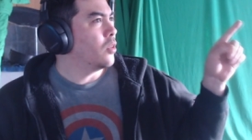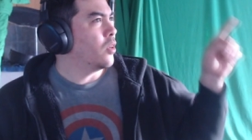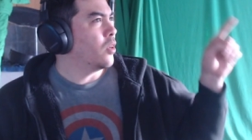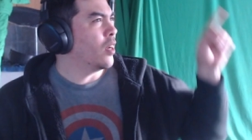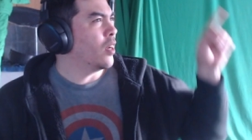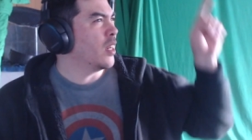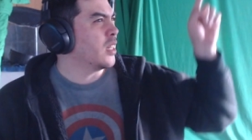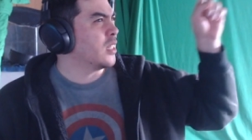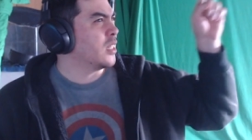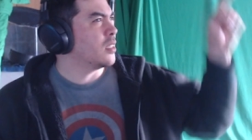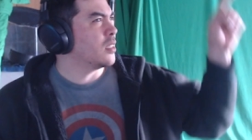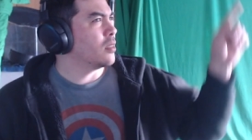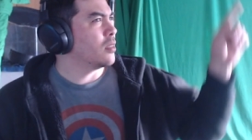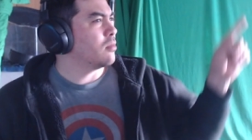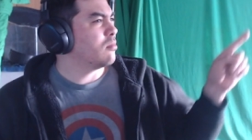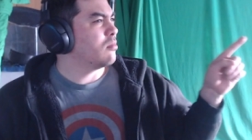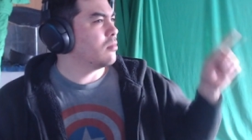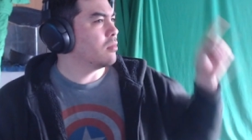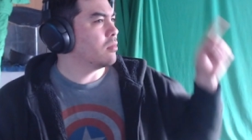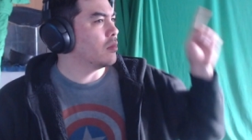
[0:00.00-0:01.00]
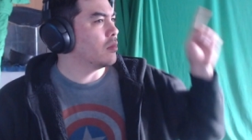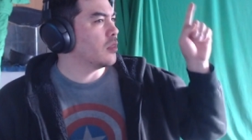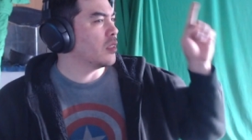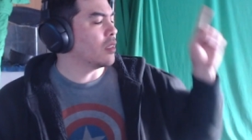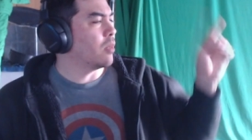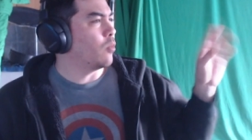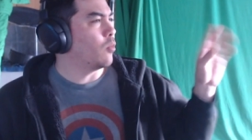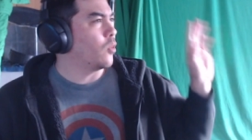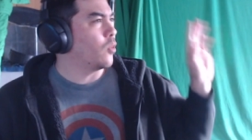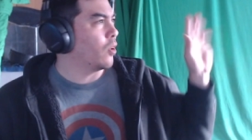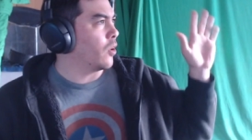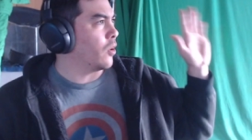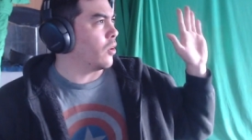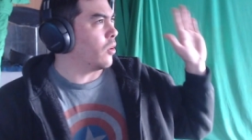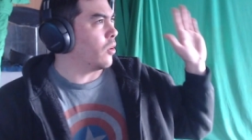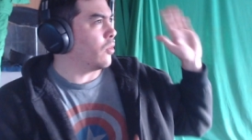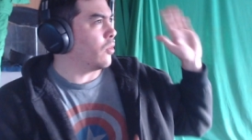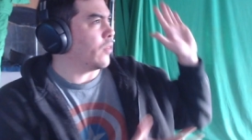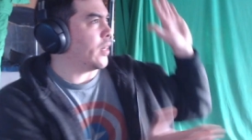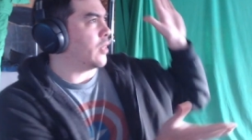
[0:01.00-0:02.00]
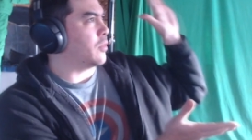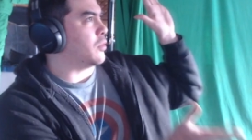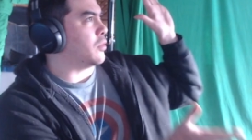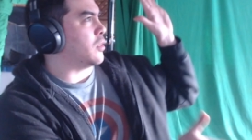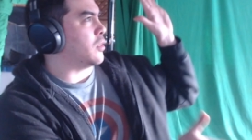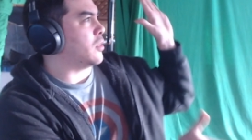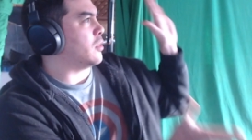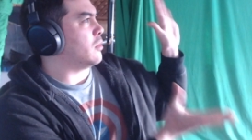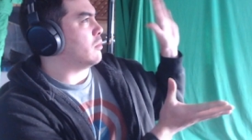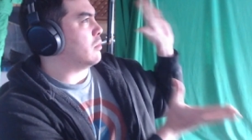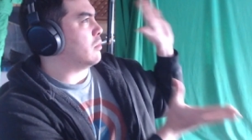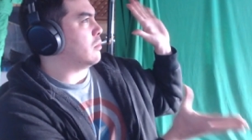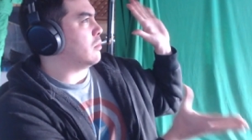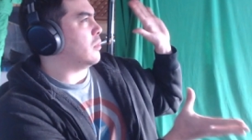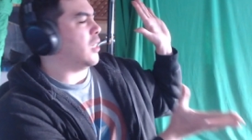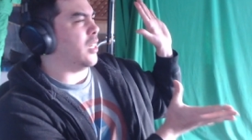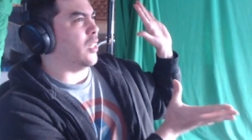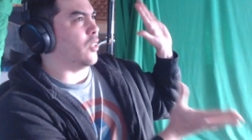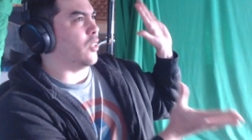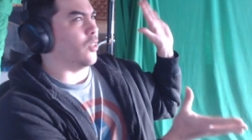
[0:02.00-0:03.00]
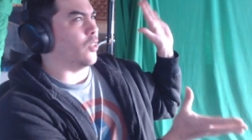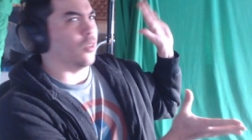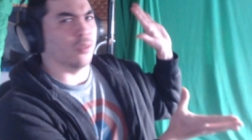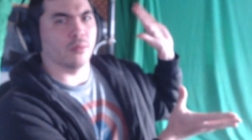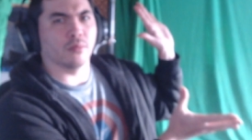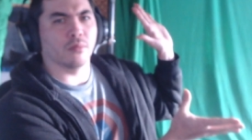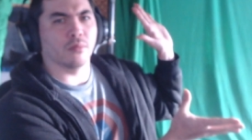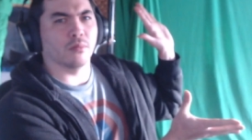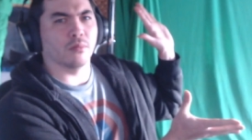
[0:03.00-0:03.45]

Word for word: Or at least somewhere around here.